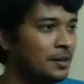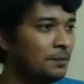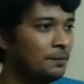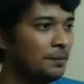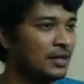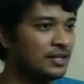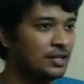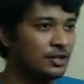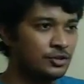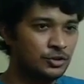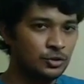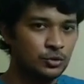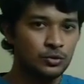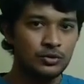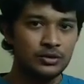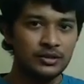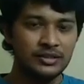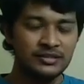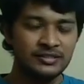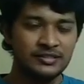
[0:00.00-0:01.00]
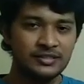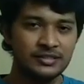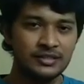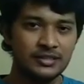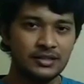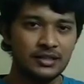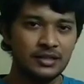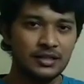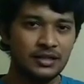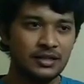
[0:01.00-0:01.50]
Method 2 is
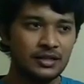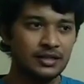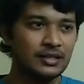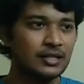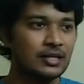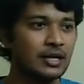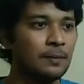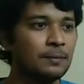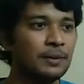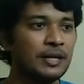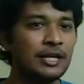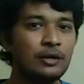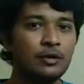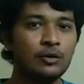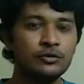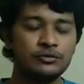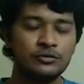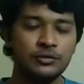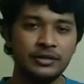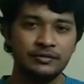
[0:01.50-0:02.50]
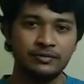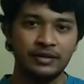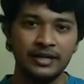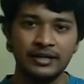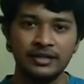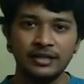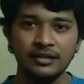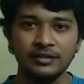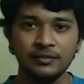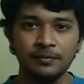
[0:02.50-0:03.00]
the company goes to the
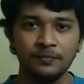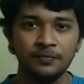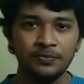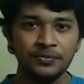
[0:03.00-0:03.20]
vendor,